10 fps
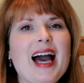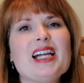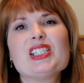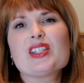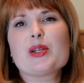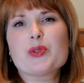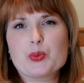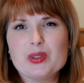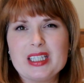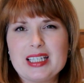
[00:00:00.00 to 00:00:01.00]
I just thought it
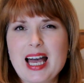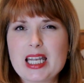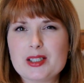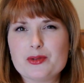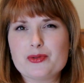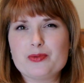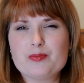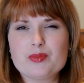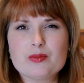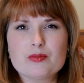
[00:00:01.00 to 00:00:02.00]
was really kind of
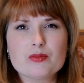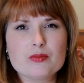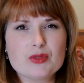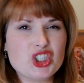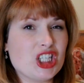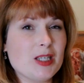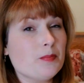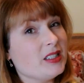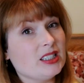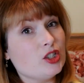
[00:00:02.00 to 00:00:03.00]

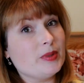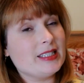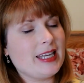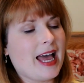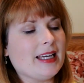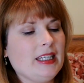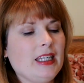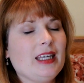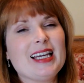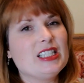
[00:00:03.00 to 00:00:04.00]
cheap and a little bit
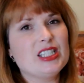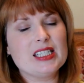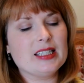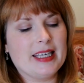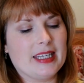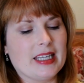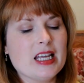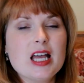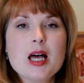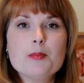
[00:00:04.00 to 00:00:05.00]
tacky. I didn't like it.
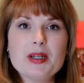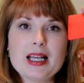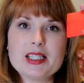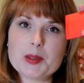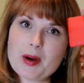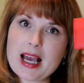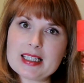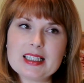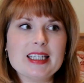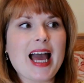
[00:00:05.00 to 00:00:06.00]
But
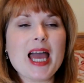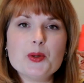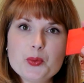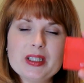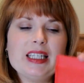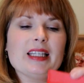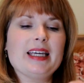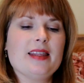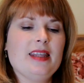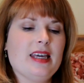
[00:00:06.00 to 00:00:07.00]
surprisingly, I really
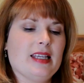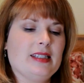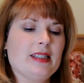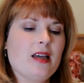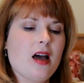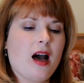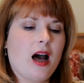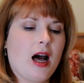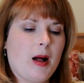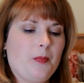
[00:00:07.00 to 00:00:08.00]
like this.
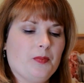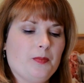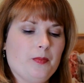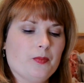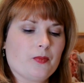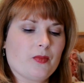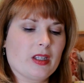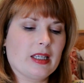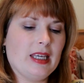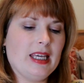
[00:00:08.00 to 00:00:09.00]
Um,
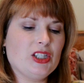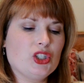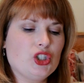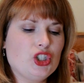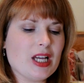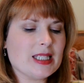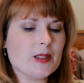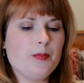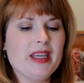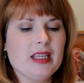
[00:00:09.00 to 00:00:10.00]
it's
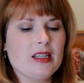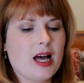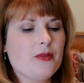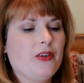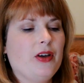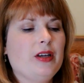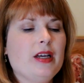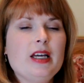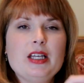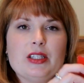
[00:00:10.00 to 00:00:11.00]
just big enough
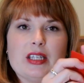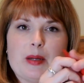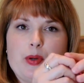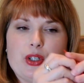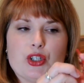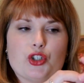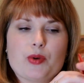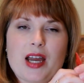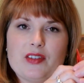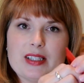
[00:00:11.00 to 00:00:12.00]
to like put your
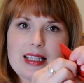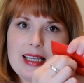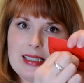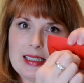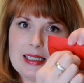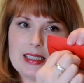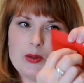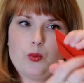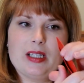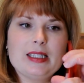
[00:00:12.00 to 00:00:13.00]
driver's license
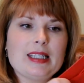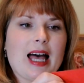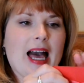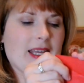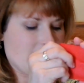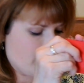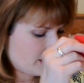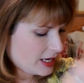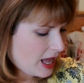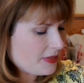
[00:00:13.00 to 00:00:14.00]
in one side, and
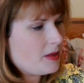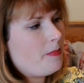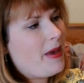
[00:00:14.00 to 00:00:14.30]
then on the